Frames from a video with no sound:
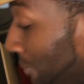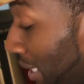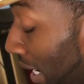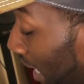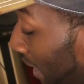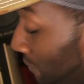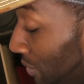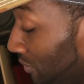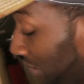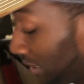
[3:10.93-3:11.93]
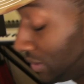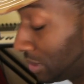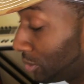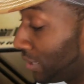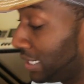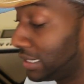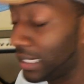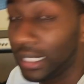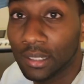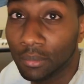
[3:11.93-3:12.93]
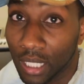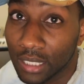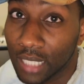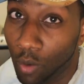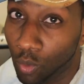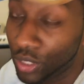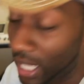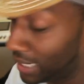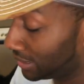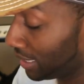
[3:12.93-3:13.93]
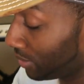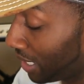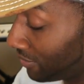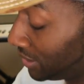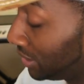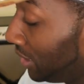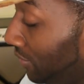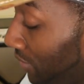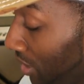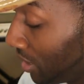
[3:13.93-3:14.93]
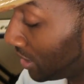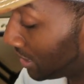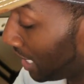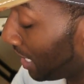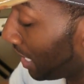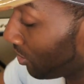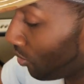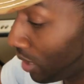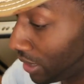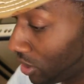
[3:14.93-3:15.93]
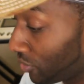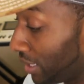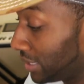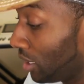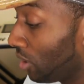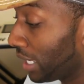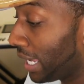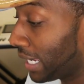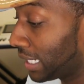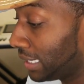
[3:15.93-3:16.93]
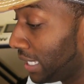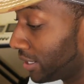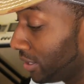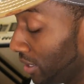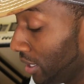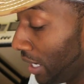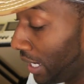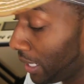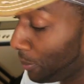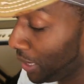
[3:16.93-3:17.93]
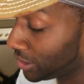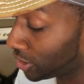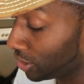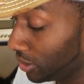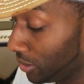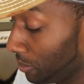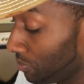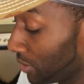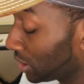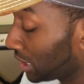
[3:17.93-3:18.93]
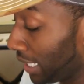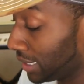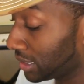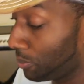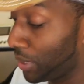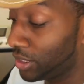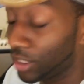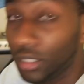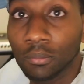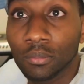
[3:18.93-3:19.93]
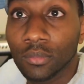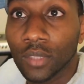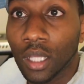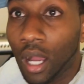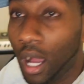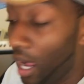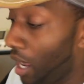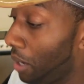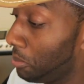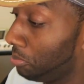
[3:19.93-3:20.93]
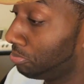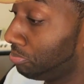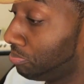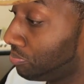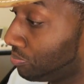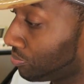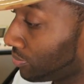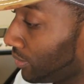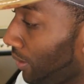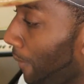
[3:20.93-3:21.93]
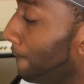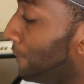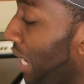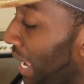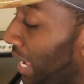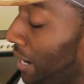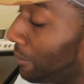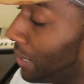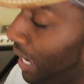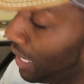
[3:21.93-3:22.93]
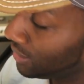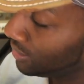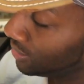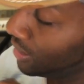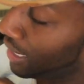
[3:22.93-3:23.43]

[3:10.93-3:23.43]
But I have been receiving some crazy things. Some things I will not say what I received because I, I don't want to go crazy. Okay, I got a letter and a picture. Looks like it's a picture. Uh, bam! Holla!